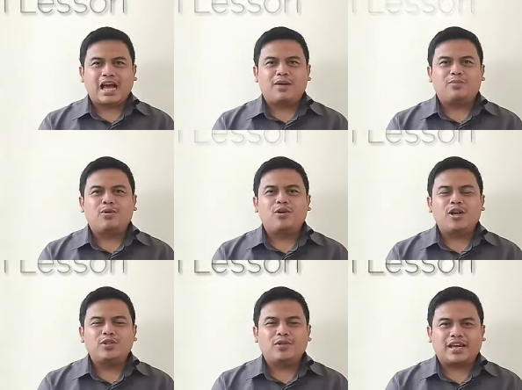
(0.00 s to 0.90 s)
I'm
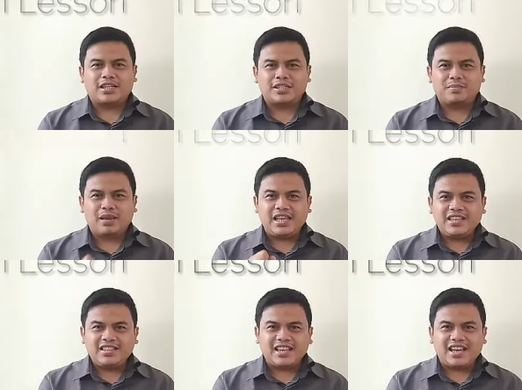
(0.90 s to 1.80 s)
going to
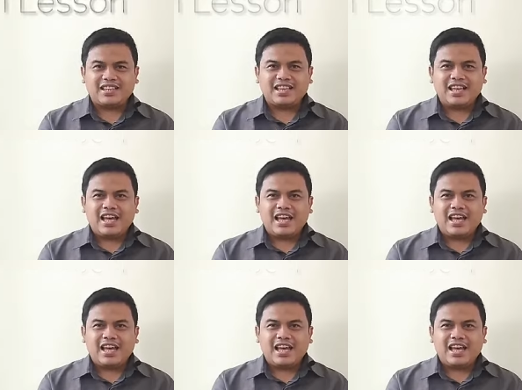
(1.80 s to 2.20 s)
explain that